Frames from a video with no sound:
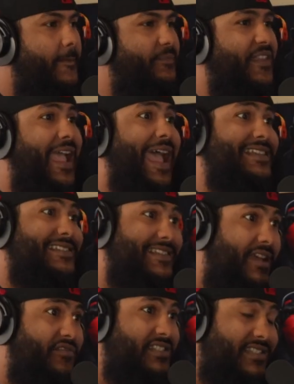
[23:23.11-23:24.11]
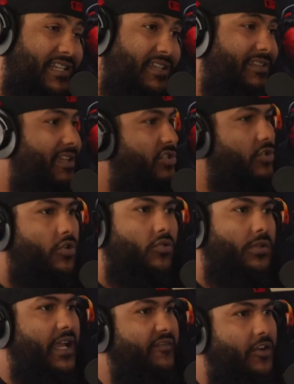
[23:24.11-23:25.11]
at 17, that's your whole
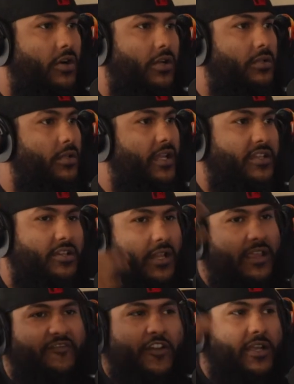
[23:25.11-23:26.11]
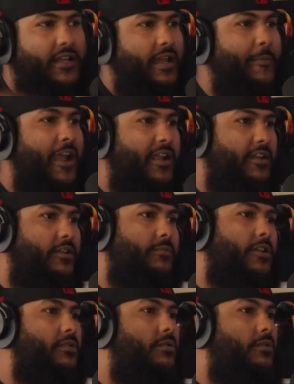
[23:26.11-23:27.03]
life gone. Like you're like, fuck it, I'm out of here, bro.